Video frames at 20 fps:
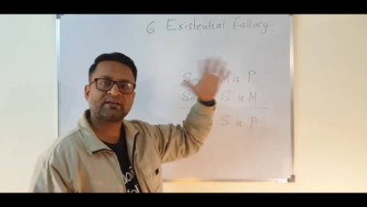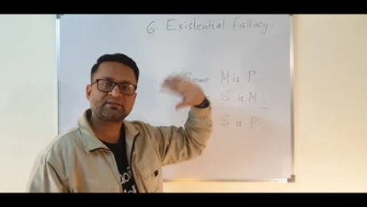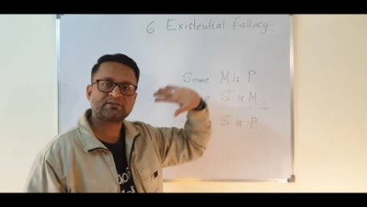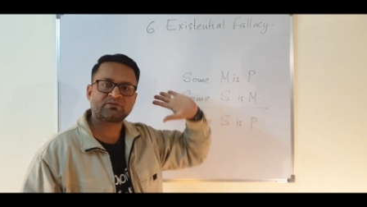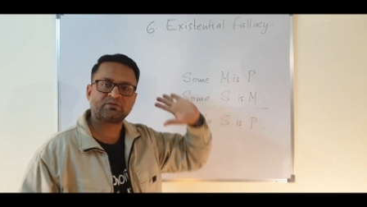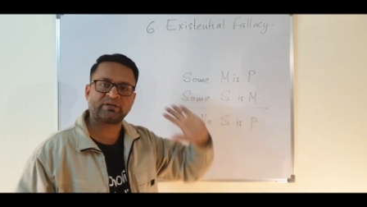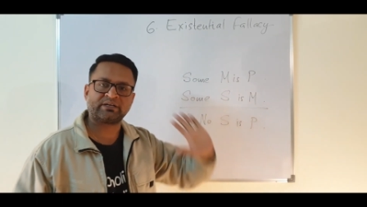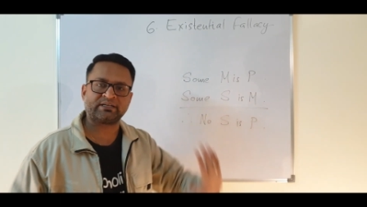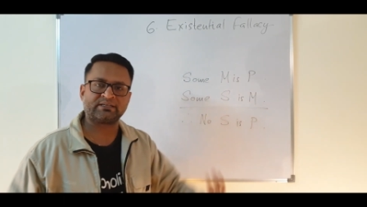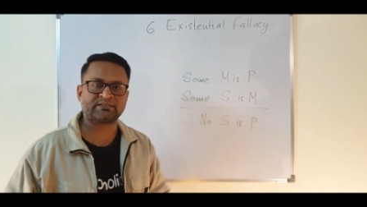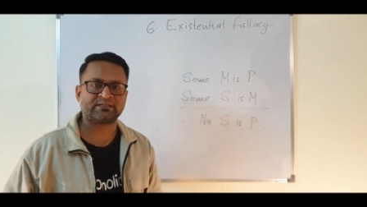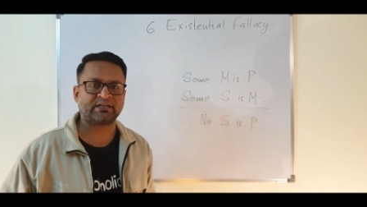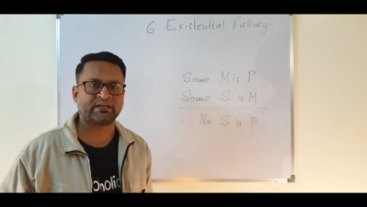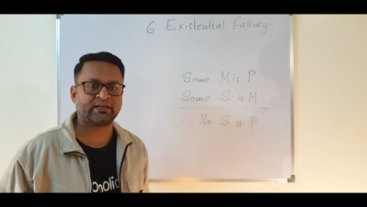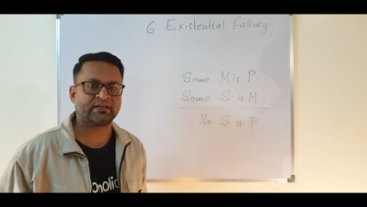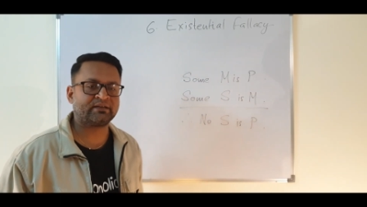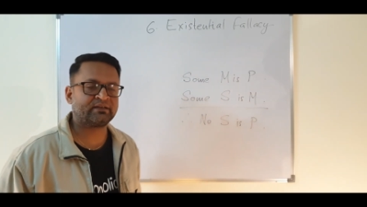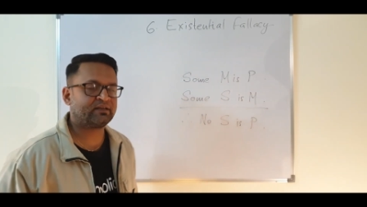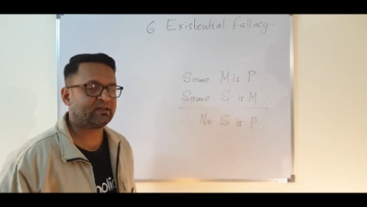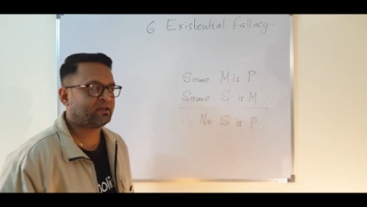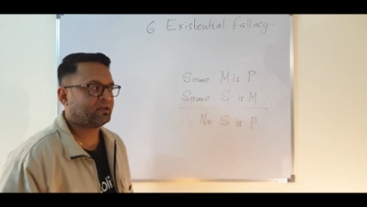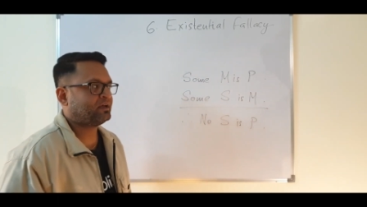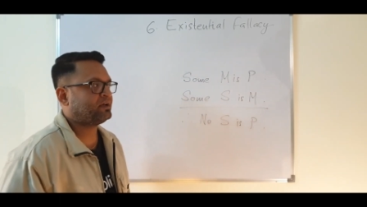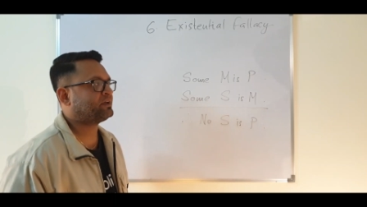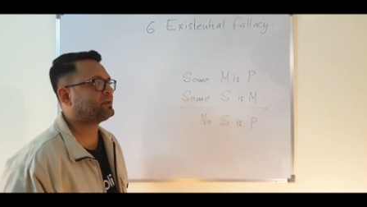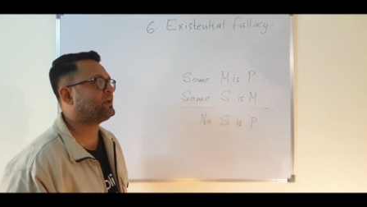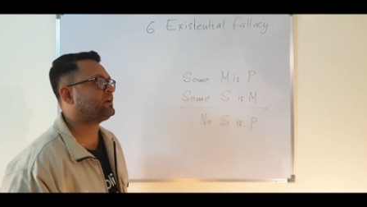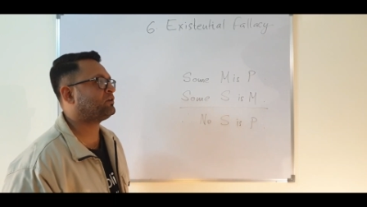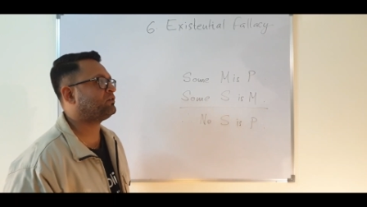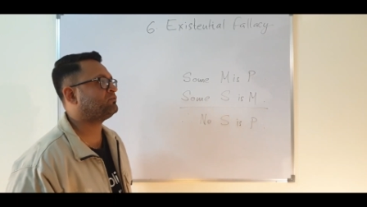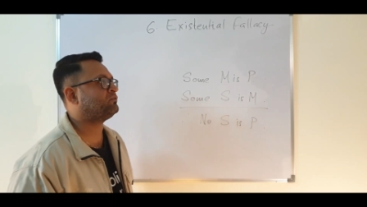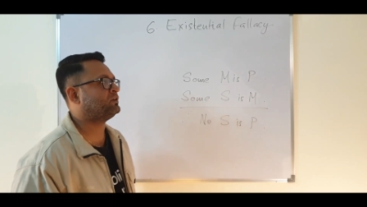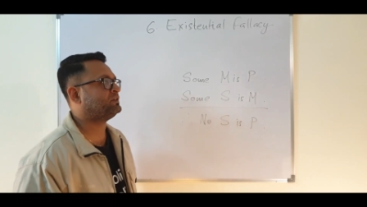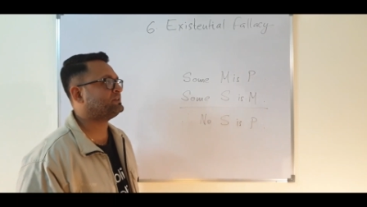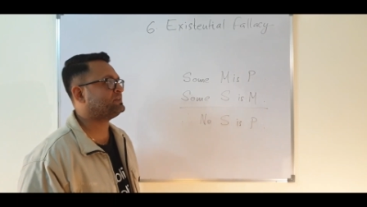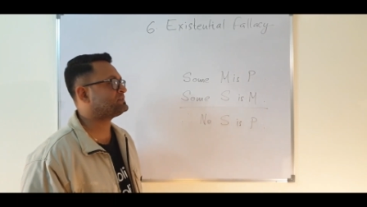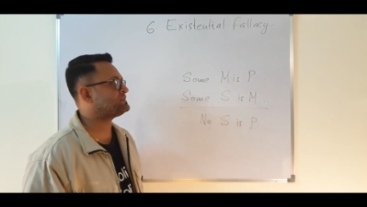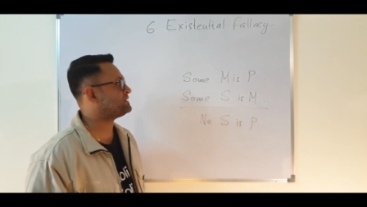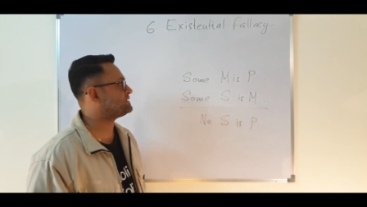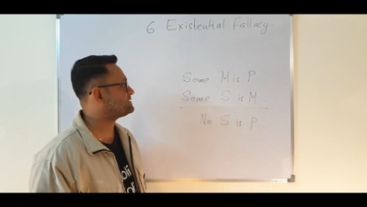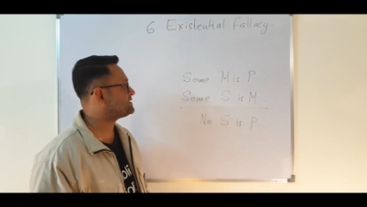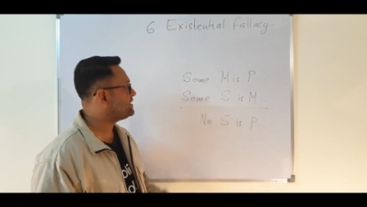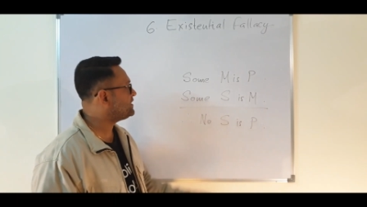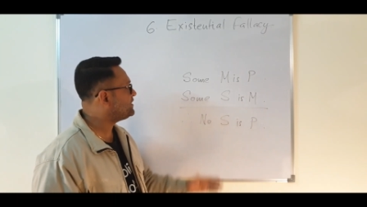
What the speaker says: So it is taking care of all these things.